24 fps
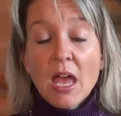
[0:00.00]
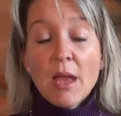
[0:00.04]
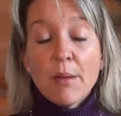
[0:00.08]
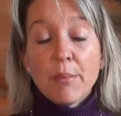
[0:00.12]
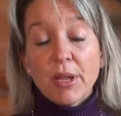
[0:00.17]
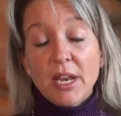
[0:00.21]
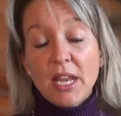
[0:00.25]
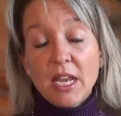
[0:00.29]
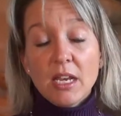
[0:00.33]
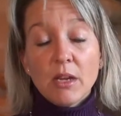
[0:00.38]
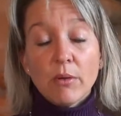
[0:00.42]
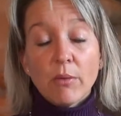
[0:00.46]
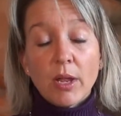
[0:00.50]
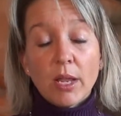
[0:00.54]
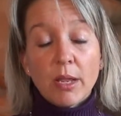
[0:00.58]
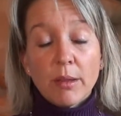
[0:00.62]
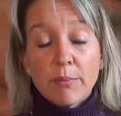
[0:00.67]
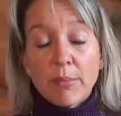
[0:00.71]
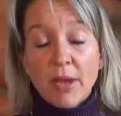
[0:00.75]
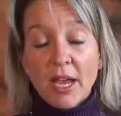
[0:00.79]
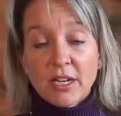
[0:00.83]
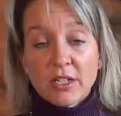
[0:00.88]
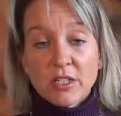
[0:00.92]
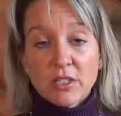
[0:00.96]
But anyway,
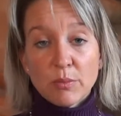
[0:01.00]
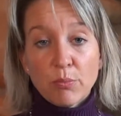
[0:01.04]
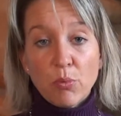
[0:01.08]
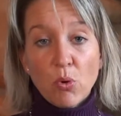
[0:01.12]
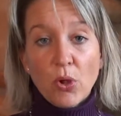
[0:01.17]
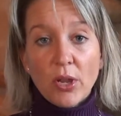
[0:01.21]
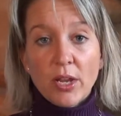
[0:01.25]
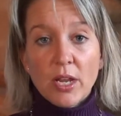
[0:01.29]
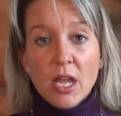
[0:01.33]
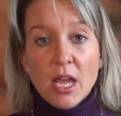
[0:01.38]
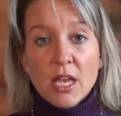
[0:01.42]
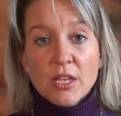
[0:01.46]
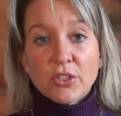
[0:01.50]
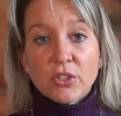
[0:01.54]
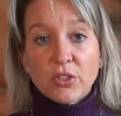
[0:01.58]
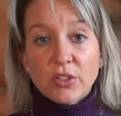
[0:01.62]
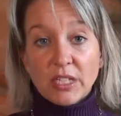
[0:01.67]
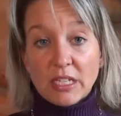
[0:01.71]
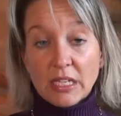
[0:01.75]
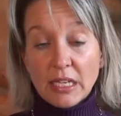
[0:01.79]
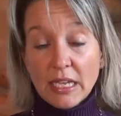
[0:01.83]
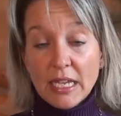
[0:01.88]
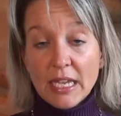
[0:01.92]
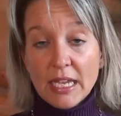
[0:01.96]
back to the point. So
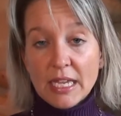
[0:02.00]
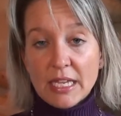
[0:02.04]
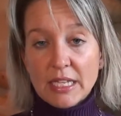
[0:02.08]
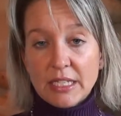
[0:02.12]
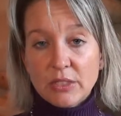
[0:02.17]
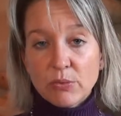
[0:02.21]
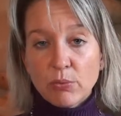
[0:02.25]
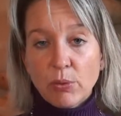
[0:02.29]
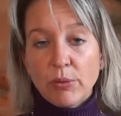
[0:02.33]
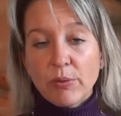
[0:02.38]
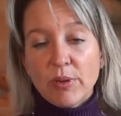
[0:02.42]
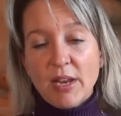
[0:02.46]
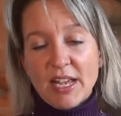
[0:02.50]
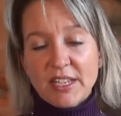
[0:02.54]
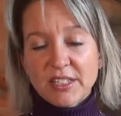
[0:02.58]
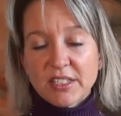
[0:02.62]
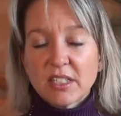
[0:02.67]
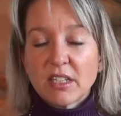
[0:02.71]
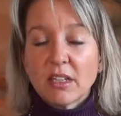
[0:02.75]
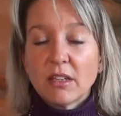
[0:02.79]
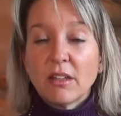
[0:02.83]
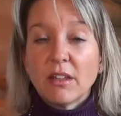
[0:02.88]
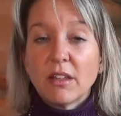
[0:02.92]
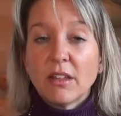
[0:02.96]
the kids, we would
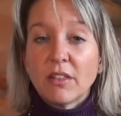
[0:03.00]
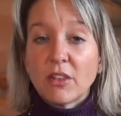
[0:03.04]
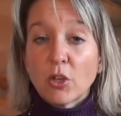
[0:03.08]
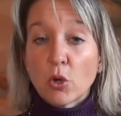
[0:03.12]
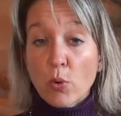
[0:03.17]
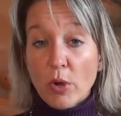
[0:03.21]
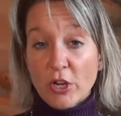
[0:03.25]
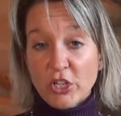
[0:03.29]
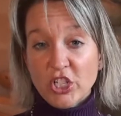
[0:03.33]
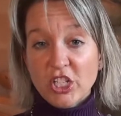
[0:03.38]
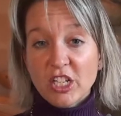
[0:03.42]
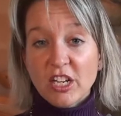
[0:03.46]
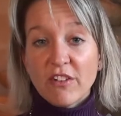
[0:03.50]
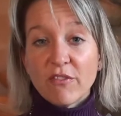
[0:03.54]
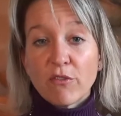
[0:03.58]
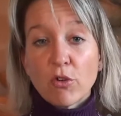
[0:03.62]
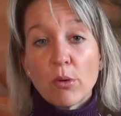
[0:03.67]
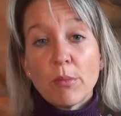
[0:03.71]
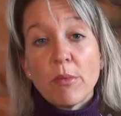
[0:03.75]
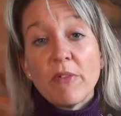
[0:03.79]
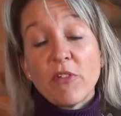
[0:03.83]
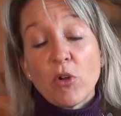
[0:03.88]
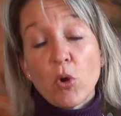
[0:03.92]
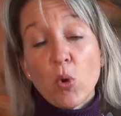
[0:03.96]
ask the question in the
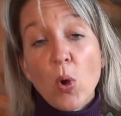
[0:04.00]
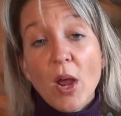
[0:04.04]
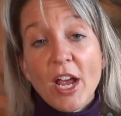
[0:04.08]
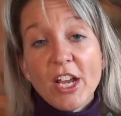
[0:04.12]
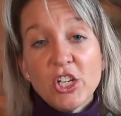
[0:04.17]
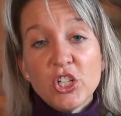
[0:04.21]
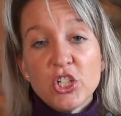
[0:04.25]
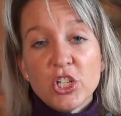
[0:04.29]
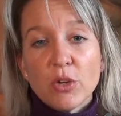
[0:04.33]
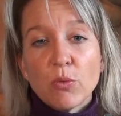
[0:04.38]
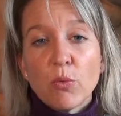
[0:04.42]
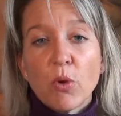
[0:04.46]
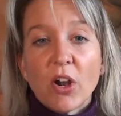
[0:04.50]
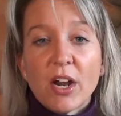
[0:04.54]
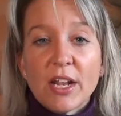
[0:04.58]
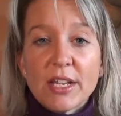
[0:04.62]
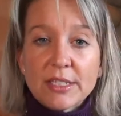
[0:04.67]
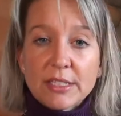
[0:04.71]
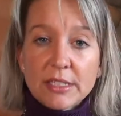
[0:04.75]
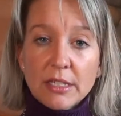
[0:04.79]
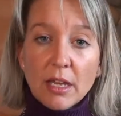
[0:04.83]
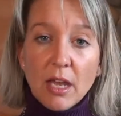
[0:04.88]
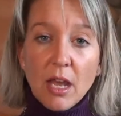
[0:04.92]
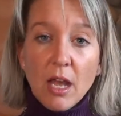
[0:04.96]
form of a question,
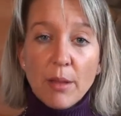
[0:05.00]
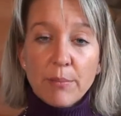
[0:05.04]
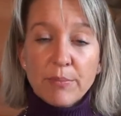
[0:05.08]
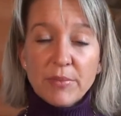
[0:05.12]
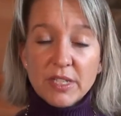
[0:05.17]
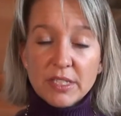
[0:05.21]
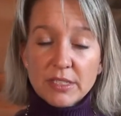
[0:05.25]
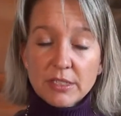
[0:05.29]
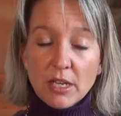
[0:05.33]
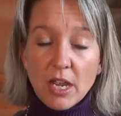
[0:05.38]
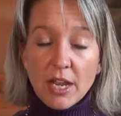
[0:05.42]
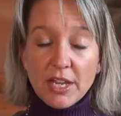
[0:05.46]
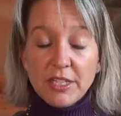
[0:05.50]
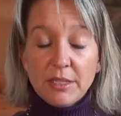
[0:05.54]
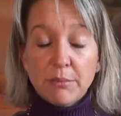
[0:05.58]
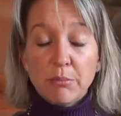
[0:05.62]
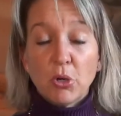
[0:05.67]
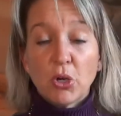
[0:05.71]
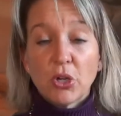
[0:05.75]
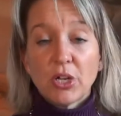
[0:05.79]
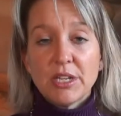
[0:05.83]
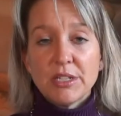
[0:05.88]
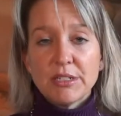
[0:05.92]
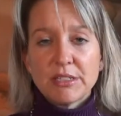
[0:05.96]
whereas this guy in the
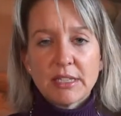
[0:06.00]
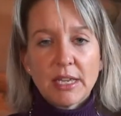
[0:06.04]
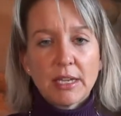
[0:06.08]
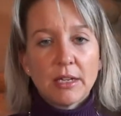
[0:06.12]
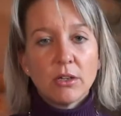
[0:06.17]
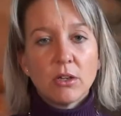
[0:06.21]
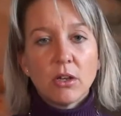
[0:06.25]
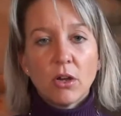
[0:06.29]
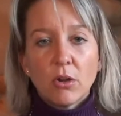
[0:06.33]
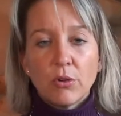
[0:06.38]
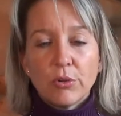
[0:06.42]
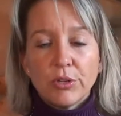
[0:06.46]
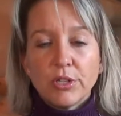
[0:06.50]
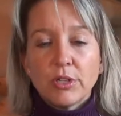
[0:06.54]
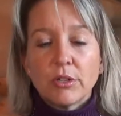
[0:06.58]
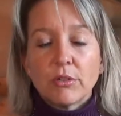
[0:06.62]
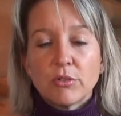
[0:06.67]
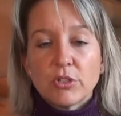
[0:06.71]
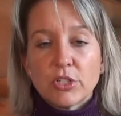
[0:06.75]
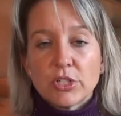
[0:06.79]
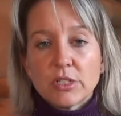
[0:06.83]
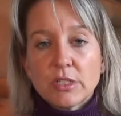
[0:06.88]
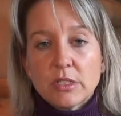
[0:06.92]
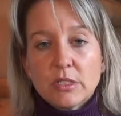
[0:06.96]
book, he's like,
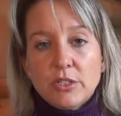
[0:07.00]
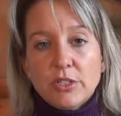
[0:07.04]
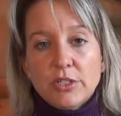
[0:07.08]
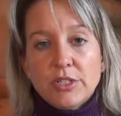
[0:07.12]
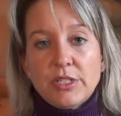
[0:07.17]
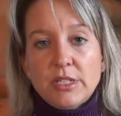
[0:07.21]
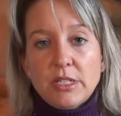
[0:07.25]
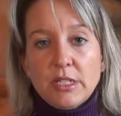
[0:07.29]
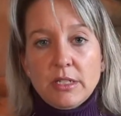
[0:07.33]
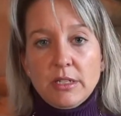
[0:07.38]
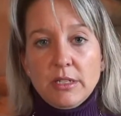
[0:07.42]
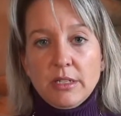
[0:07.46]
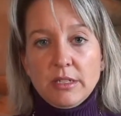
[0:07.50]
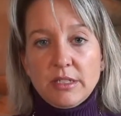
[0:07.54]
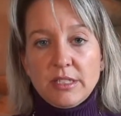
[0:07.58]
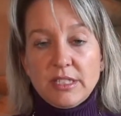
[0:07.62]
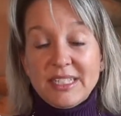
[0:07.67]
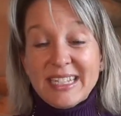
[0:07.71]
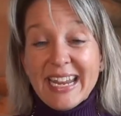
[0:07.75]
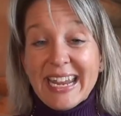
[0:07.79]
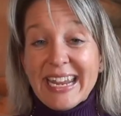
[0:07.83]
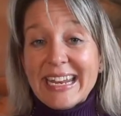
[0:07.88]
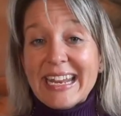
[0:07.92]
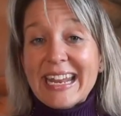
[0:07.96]
no, just
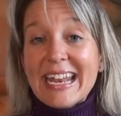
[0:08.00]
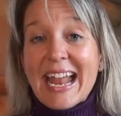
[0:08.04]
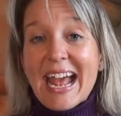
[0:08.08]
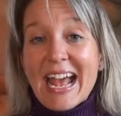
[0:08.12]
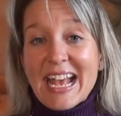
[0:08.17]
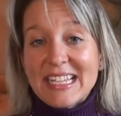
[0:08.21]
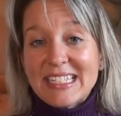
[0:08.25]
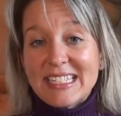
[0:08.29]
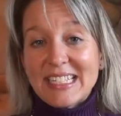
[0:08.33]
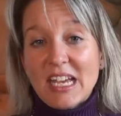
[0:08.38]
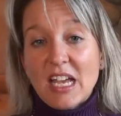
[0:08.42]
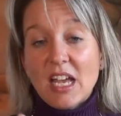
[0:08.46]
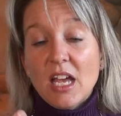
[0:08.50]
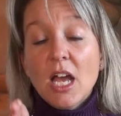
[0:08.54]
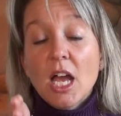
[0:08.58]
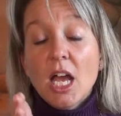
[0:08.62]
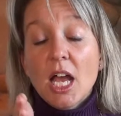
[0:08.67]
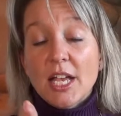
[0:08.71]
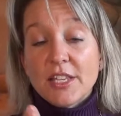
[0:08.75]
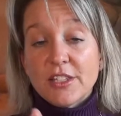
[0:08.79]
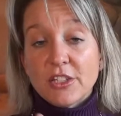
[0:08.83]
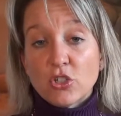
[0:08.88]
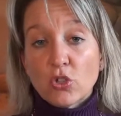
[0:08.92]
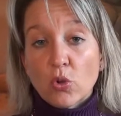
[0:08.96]
state it as a
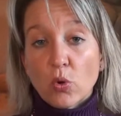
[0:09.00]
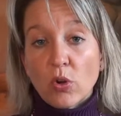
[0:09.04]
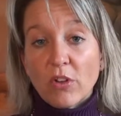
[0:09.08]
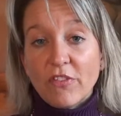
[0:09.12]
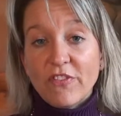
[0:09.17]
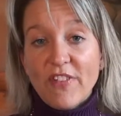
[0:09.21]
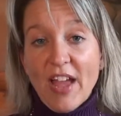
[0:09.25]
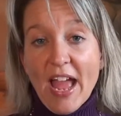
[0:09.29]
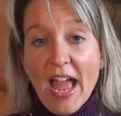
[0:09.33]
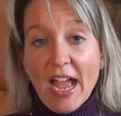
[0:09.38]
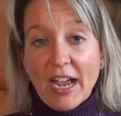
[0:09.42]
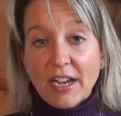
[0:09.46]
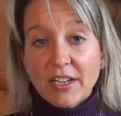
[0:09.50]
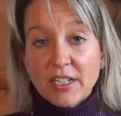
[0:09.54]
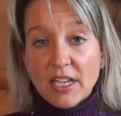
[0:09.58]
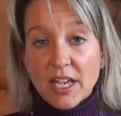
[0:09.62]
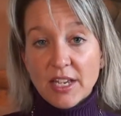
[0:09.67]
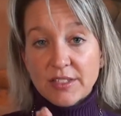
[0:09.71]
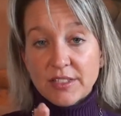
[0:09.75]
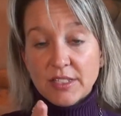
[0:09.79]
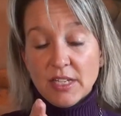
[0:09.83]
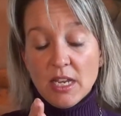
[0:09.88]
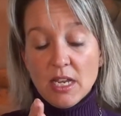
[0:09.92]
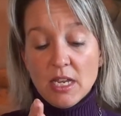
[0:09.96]
total fact,
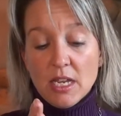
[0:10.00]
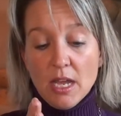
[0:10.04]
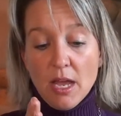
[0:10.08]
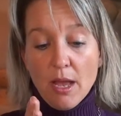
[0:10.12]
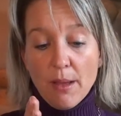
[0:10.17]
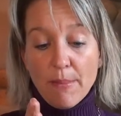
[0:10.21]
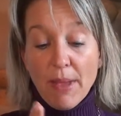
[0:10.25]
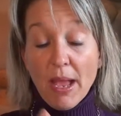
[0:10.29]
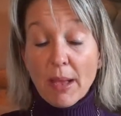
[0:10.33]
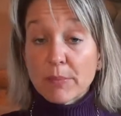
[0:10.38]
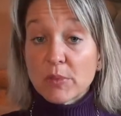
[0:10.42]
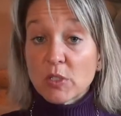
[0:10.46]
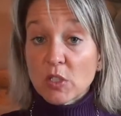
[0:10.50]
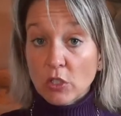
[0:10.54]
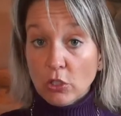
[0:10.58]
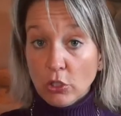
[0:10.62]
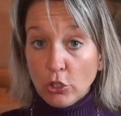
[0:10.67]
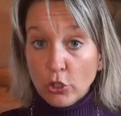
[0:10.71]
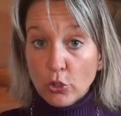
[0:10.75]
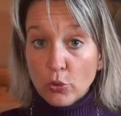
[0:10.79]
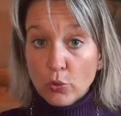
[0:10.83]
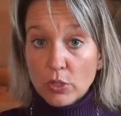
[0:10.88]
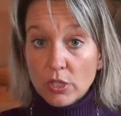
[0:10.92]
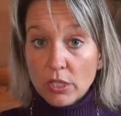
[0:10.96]
as a
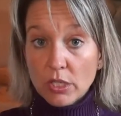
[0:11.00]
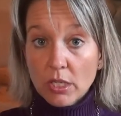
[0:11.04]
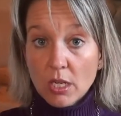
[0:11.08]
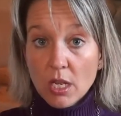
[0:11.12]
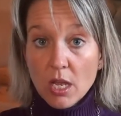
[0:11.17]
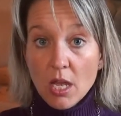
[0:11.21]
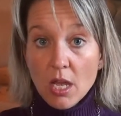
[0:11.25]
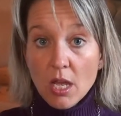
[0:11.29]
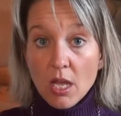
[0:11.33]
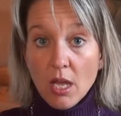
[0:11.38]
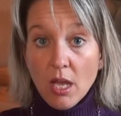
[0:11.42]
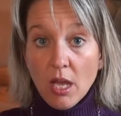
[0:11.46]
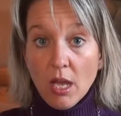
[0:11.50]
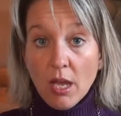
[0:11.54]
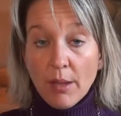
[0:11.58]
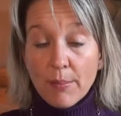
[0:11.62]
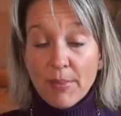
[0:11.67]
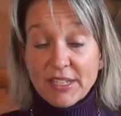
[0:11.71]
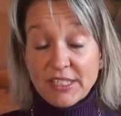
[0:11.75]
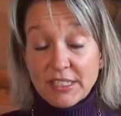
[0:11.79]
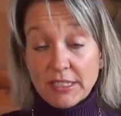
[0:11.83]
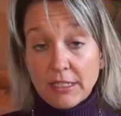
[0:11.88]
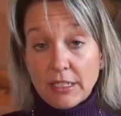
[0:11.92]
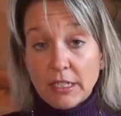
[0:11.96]
absolute,
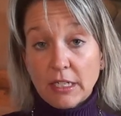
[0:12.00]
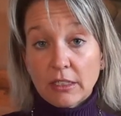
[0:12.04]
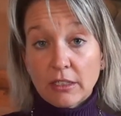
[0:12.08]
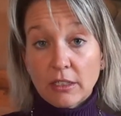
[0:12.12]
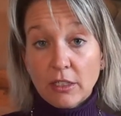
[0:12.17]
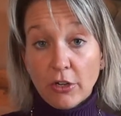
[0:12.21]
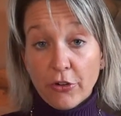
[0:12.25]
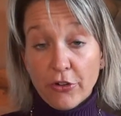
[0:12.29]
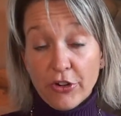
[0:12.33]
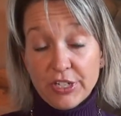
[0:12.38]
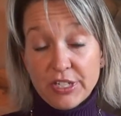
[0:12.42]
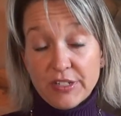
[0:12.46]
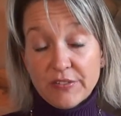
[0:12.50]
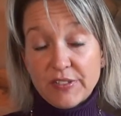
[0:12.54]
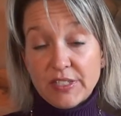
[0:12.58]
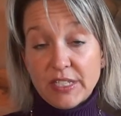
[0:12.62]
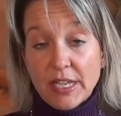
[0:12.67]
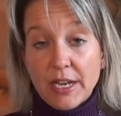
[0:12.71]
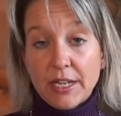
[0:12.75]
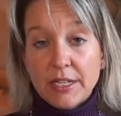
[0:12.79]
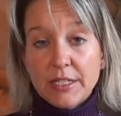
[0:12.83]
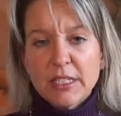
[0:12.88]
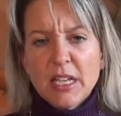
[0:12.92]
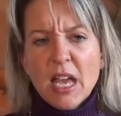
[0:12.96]
as a declarative
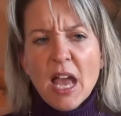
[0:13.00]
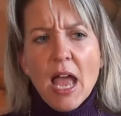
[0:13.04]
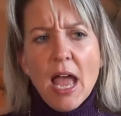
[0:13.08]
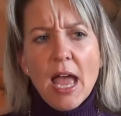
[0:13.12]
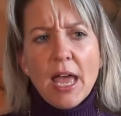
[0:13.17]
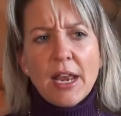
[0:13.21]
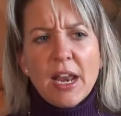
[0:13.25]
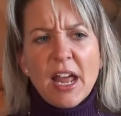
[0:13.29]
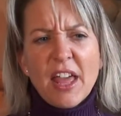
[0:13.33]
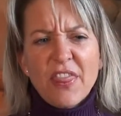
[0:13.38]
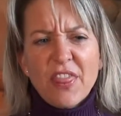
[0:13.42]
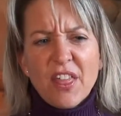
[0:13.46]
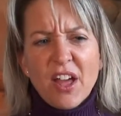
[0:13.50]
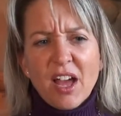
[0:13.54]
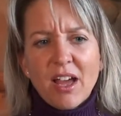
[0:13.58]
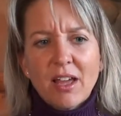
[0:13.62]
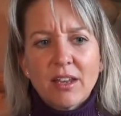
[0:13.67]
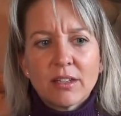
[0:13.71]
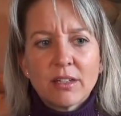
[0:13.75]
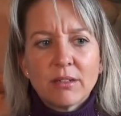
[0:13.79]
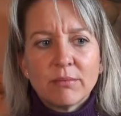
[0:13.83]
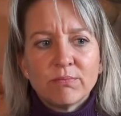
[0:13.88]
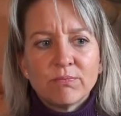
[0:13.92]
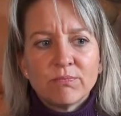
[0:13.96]
sentence. And I
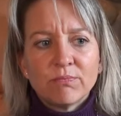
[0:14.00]
thought,